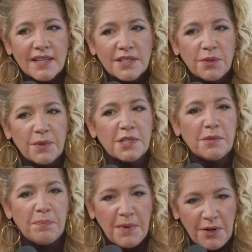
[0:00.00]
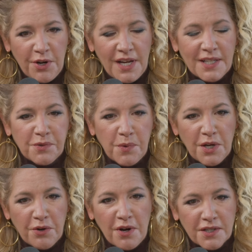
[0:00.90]
to experience what
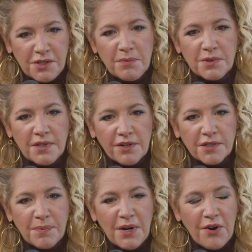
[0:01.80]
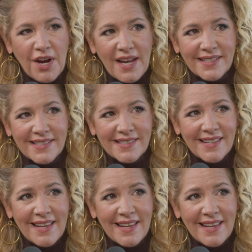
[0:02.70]
your customers are experiencing.